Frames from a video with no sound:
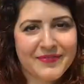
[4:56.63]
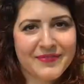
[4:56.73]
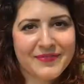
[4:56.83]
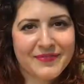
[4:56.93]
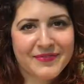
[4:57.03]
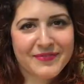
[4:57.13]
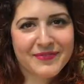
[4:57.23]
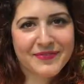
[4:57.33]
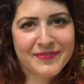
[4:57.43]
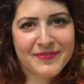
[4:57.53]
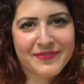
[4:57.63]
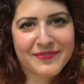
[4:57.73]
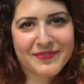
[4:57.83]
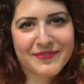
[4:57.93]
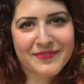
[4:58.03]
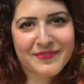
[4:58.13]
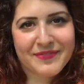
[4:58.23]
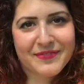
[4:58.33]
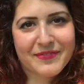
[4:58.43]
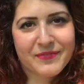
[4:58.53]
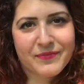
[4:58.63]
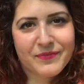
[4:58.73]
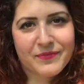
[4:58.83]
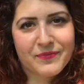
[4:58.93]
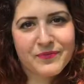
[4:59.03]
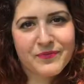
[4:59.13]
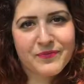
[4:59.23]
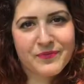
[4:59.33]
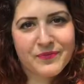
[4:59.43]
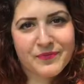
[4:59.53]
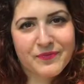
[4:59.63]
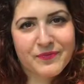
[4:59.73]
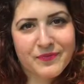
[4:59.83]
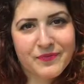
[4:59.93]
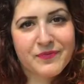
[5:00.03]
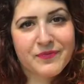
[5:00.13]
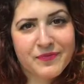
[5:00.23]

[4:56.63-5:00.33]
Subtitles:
The person shown says nothing.